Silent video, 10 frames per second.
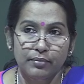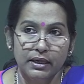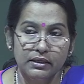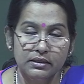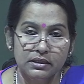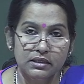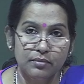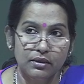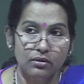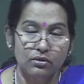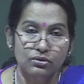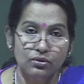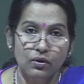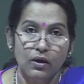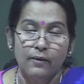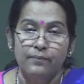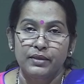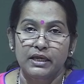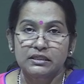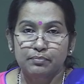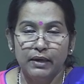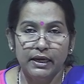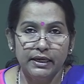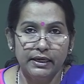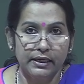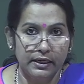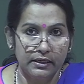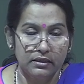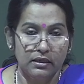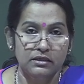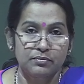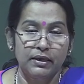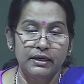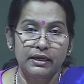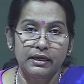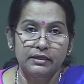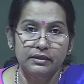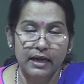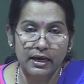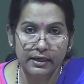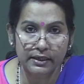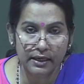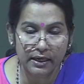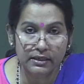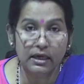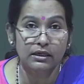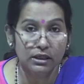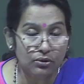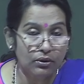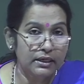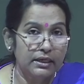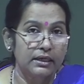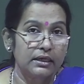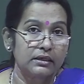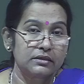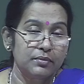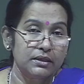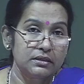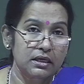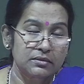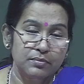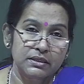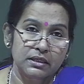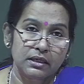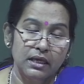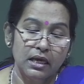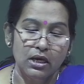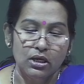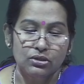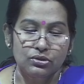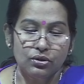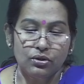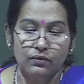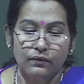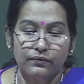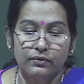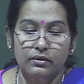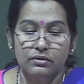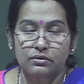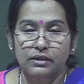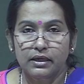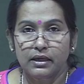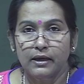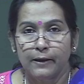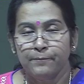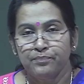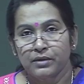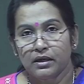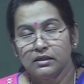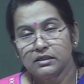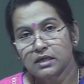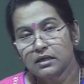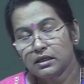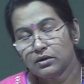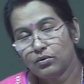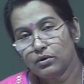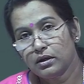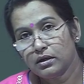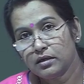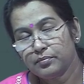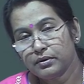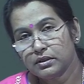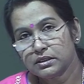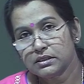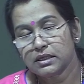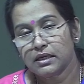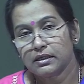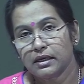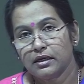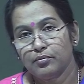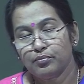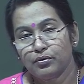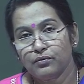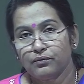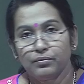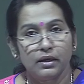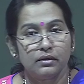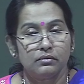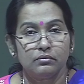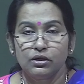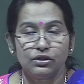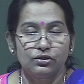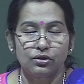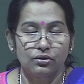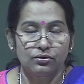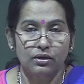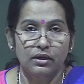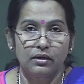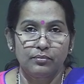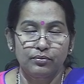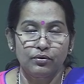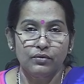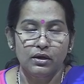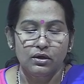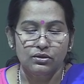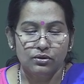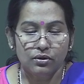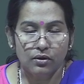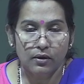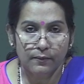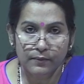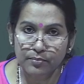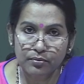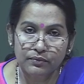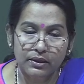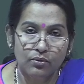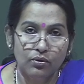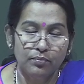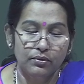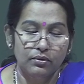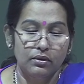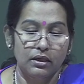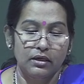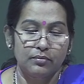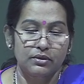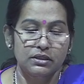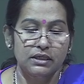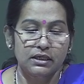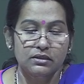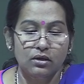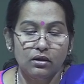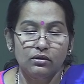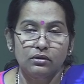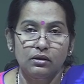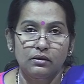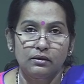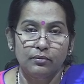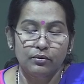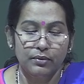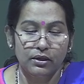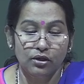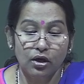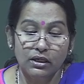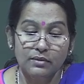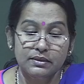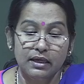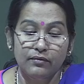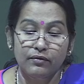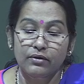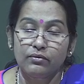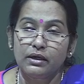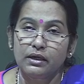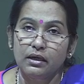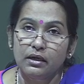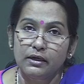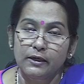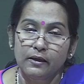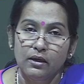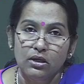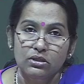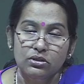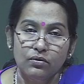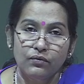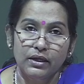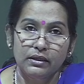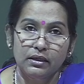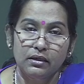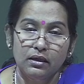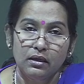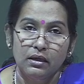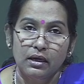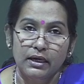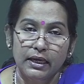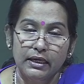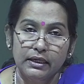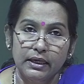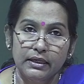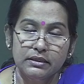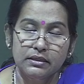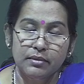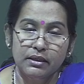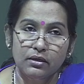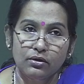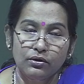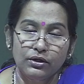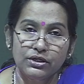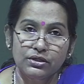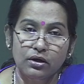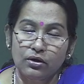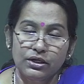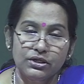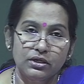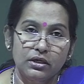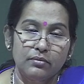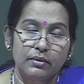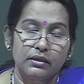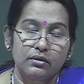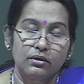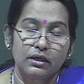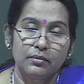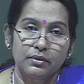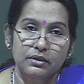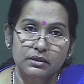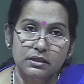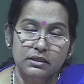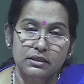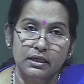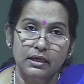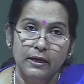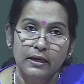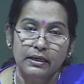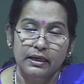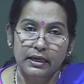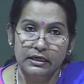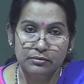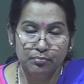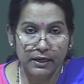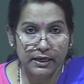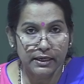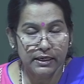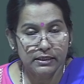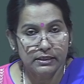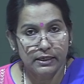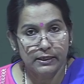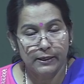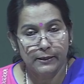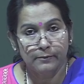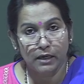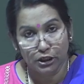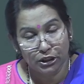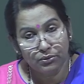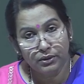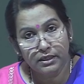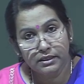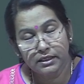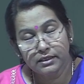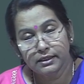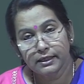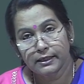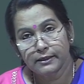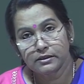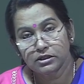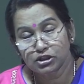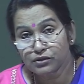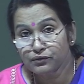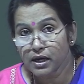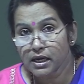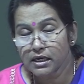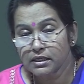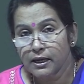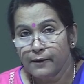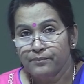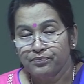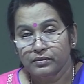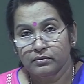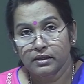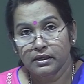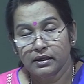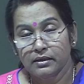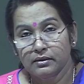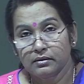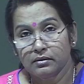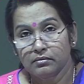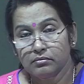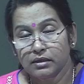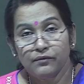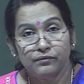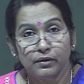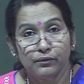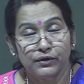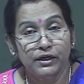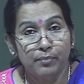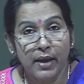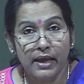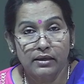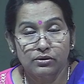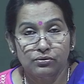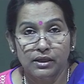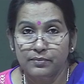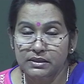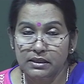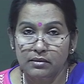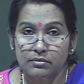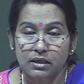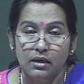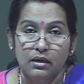practices, but also explaining it, narrating it, articulating it explicitly, so they can understand their own learning process and can improve and monitor, control and improve. So improve their own learning process, that is called the productive self-regulated learning. So when they are engaged in metacognitive processes, they can explain it, they can articulate it, they can justify it, they can give feedback to themselves.